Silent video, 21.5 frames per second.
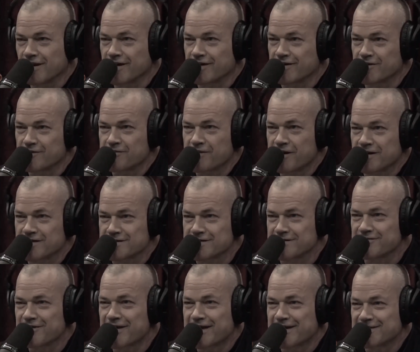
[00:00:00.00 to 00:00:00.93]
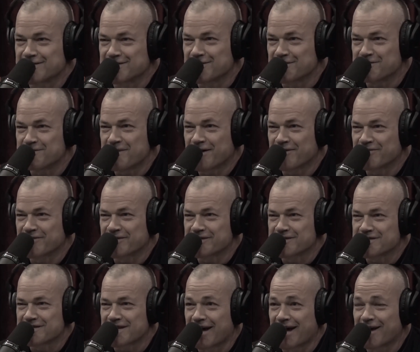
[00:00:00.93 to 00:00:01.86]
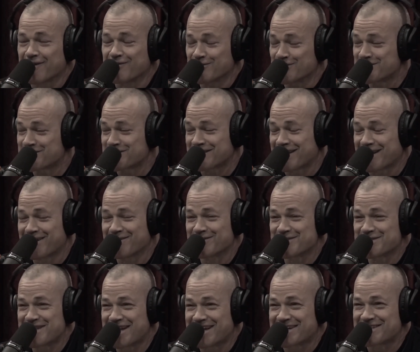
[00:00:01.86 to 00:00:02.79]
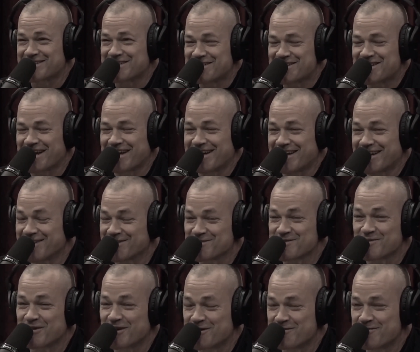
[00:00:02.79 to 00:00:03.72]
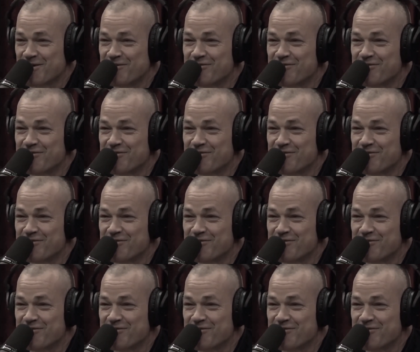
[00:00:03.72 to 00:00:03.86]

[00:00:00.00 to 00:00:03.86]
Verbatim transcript: like your positive attitude about this. I was I was actually checking out Twitter